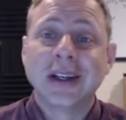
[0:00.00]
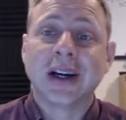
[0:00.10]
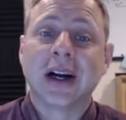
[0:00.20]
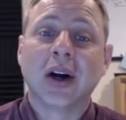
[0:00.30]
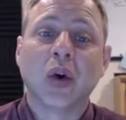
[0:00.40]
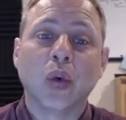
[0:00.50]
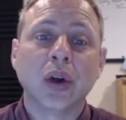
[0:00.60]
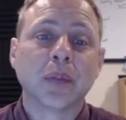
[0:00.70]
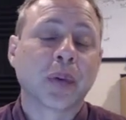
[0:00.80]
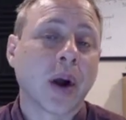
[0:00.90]

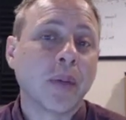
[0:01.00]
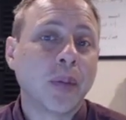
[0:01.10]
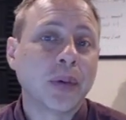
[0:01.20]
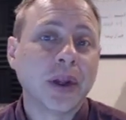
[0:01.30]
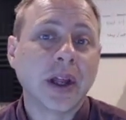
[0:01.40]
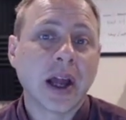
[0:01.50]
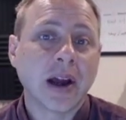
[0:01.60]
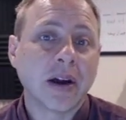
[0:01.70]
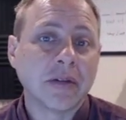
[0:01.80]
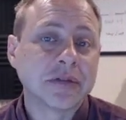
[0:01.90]
We'll probably
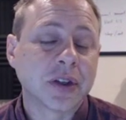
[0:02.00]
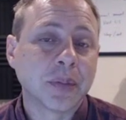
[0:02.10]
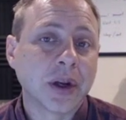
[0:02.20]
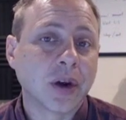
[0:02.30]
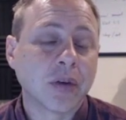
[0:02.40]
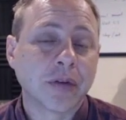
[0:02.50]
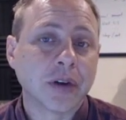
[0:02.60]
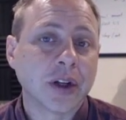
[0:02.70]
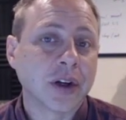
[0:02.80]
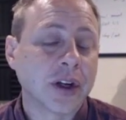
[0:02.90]
have somebody over for
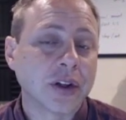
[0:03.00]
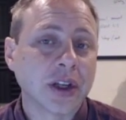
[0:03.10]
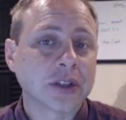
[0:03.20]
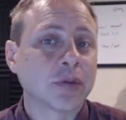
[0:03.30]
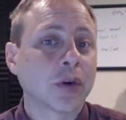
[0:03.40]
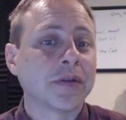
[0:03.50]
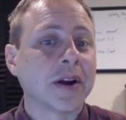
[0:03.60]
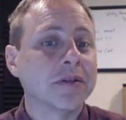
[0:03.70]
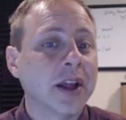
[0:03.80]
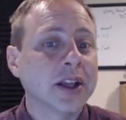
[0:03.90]
dinner here in the next 4 or
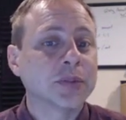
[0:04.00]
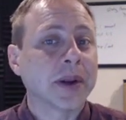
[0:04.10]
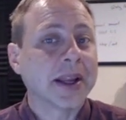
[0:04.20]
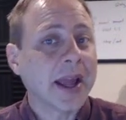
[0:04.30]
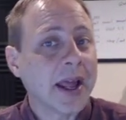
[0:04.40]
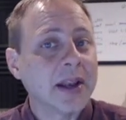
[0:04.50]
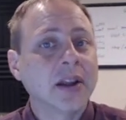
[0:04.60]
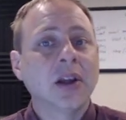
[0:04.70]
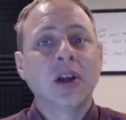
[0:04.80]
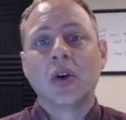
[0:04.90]
5 days, but
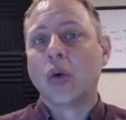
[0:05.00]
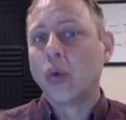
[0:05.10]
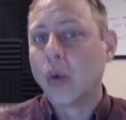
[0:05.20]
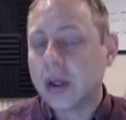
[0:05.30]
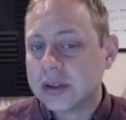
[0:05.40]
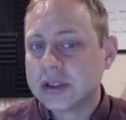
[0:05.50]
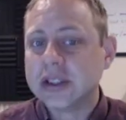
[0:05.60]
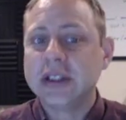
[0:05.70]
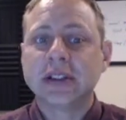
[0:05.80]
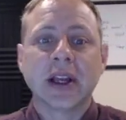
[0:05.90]
again,
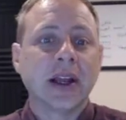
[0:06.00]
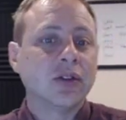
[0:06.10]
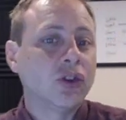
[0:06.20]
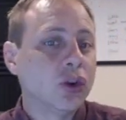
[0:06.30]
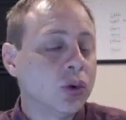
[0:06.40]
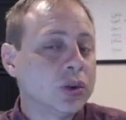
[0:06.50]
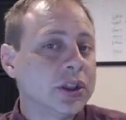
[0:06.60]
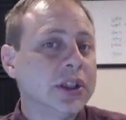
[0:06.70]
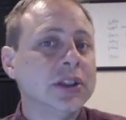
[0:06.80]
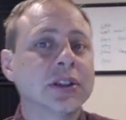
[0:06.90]
onesies and
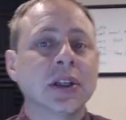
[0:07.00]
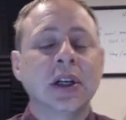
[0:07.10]
twosies,